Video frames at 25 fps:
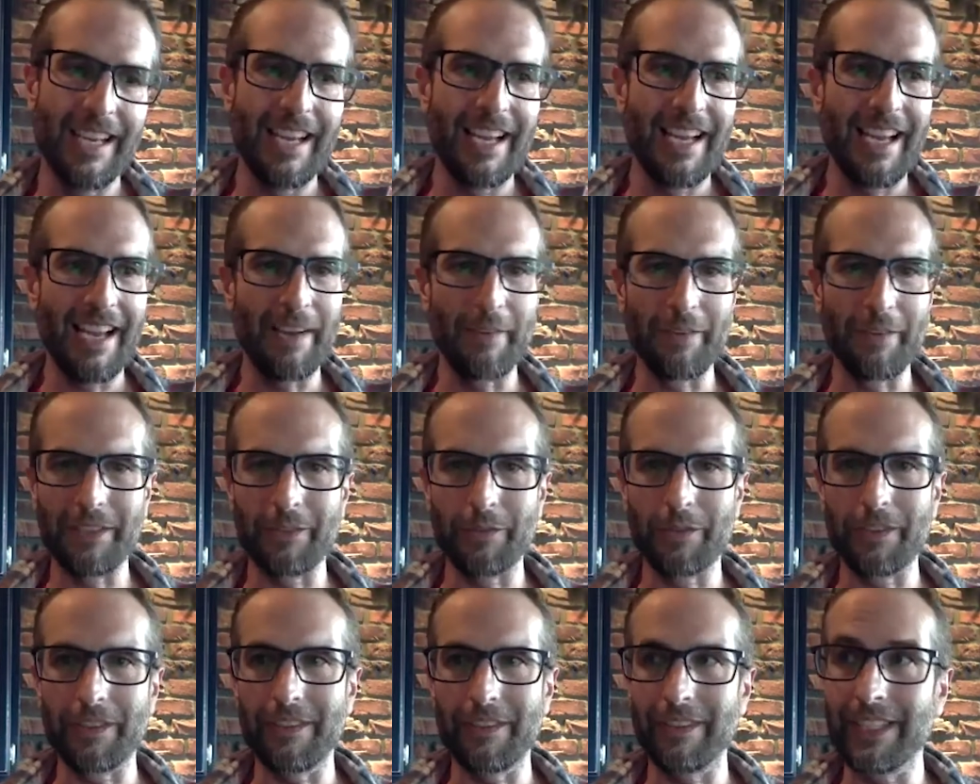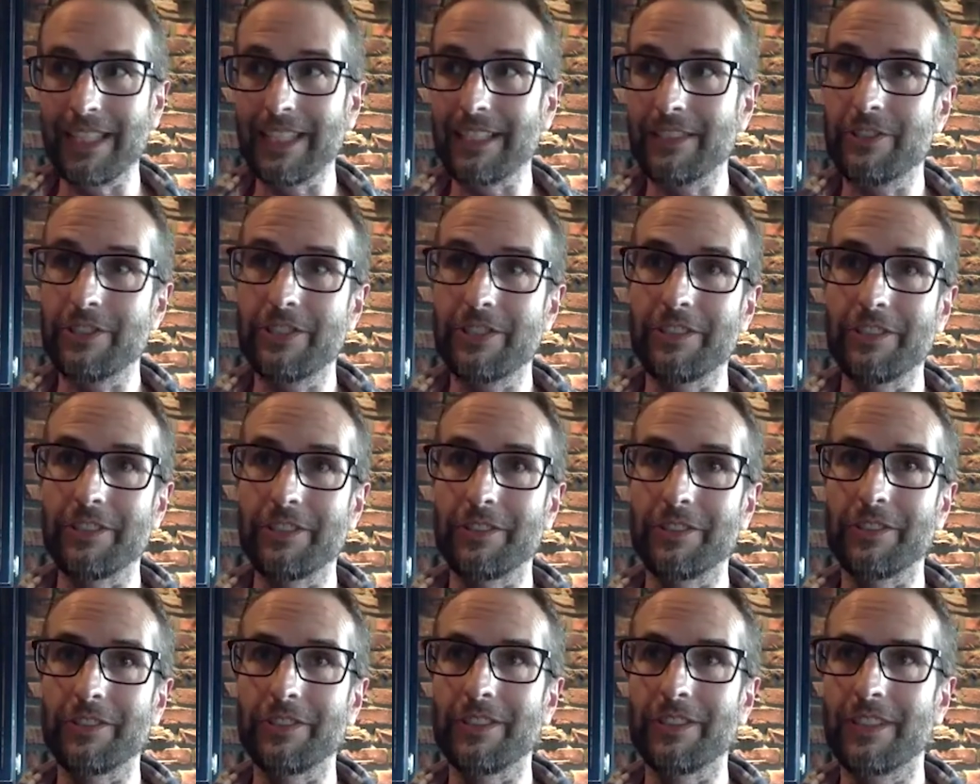Mm-hmm. And we mm-hmm. link
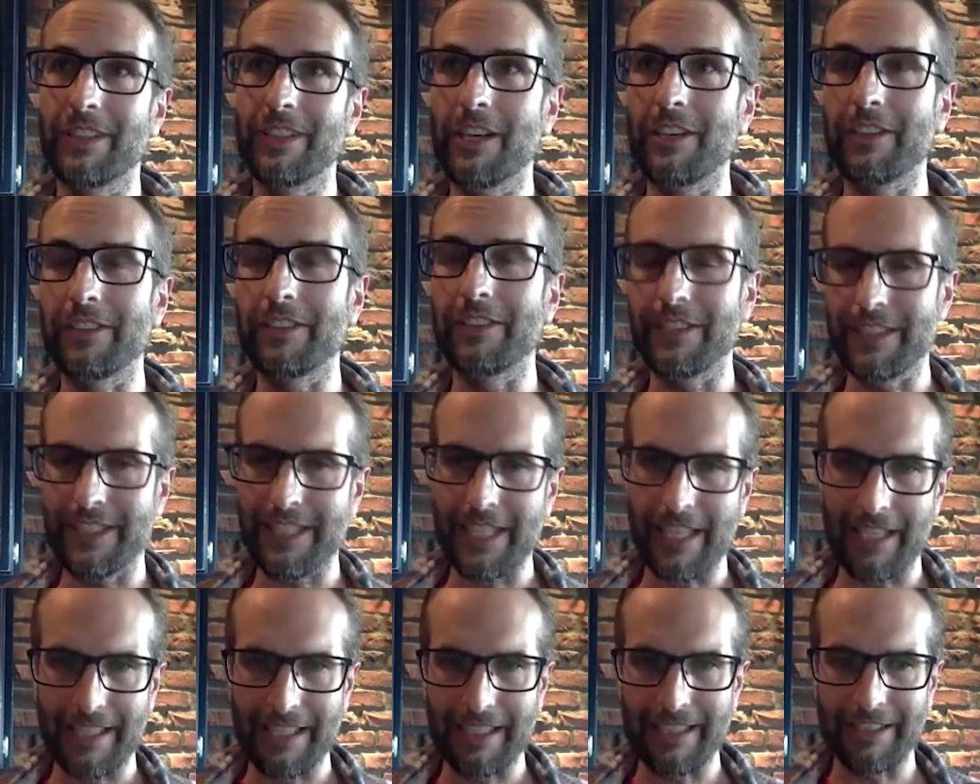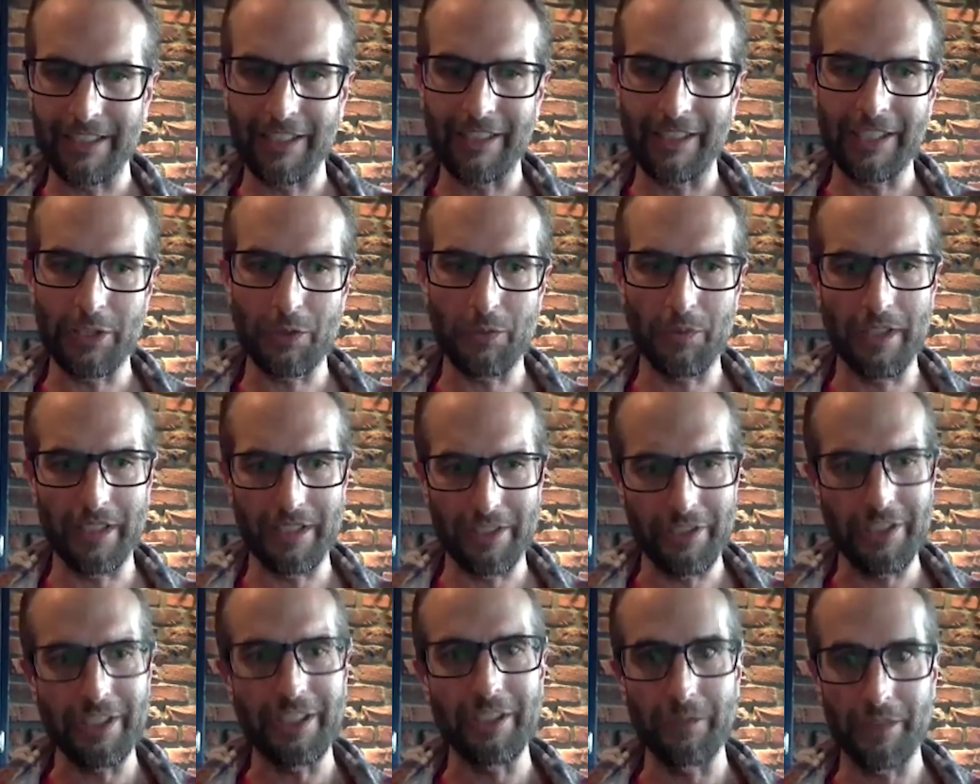to all the studies on each one,
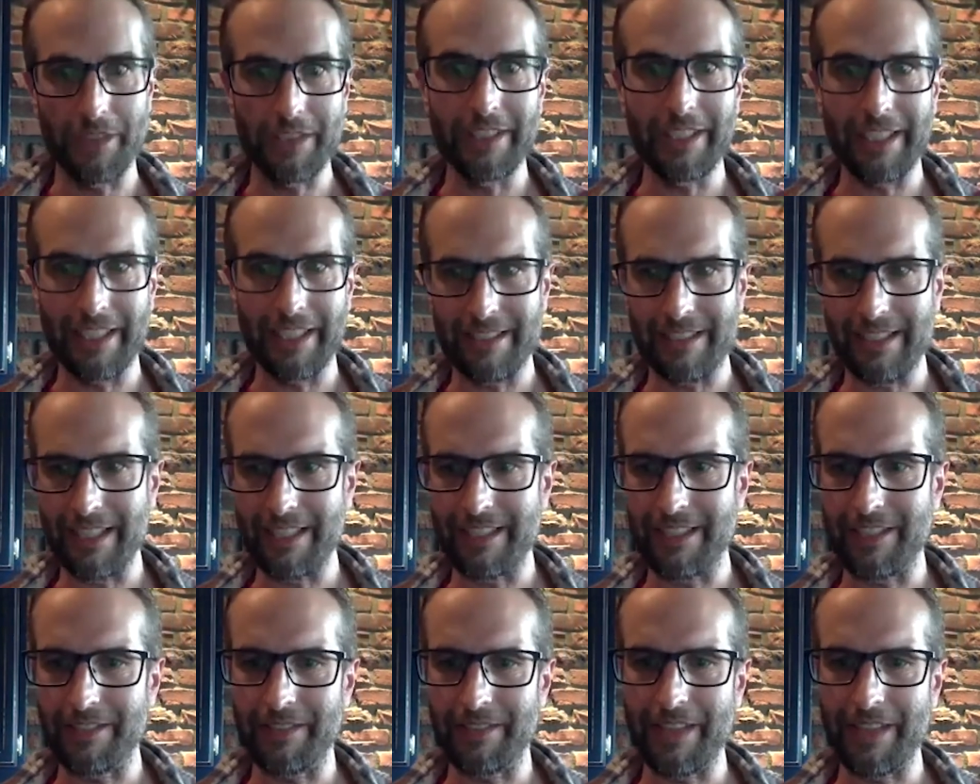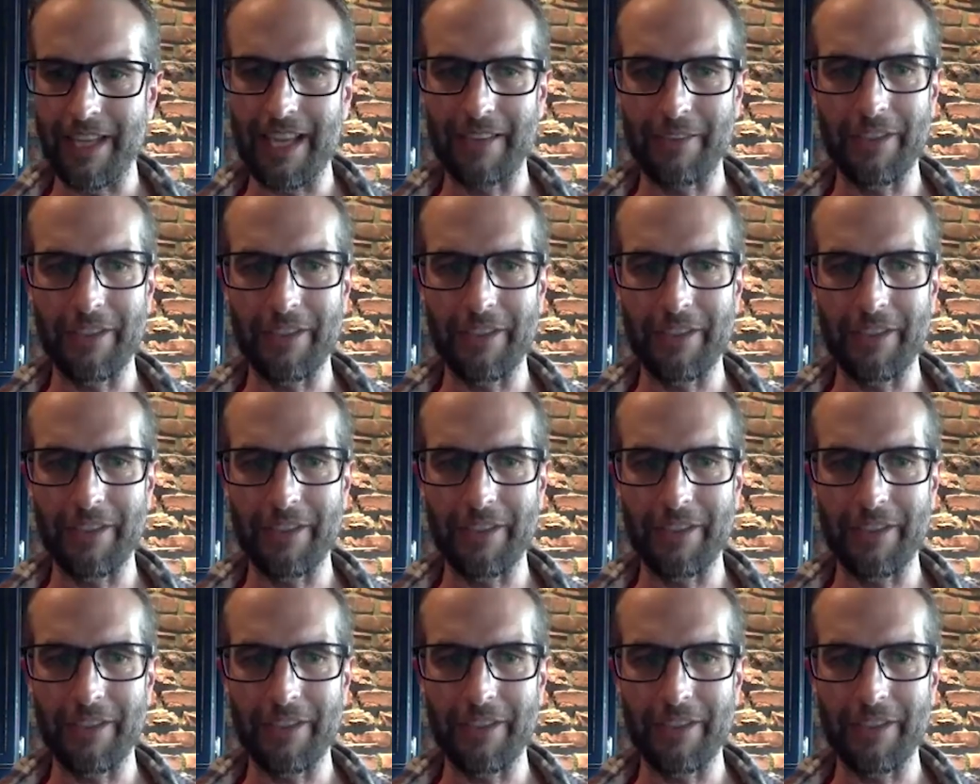so you can really get a sense of that.